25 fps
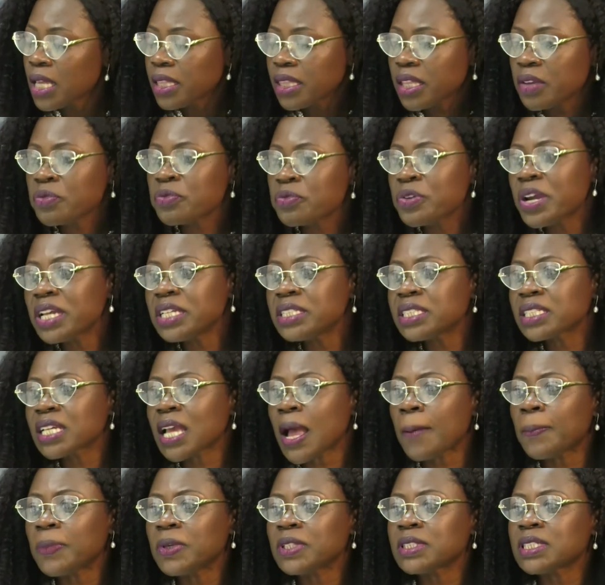They raised
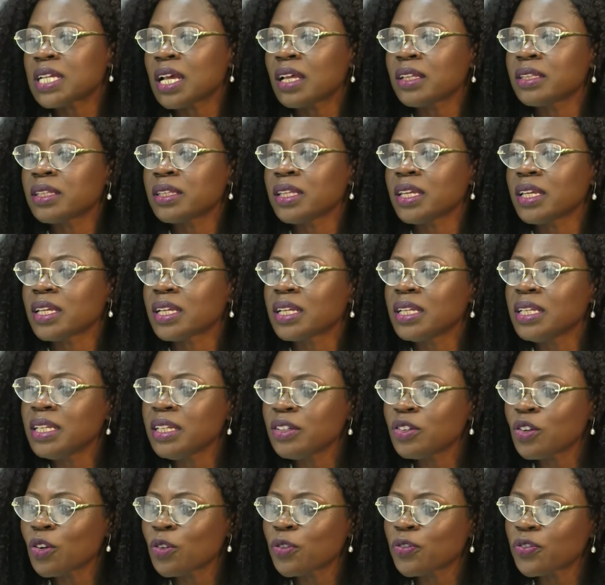capital, they
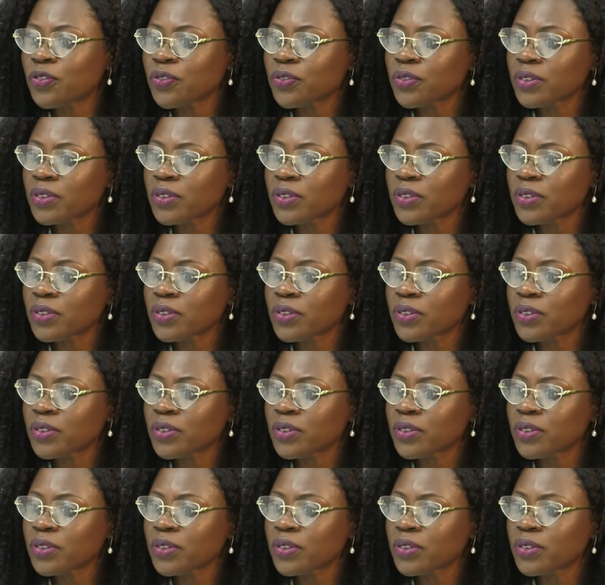cleaned off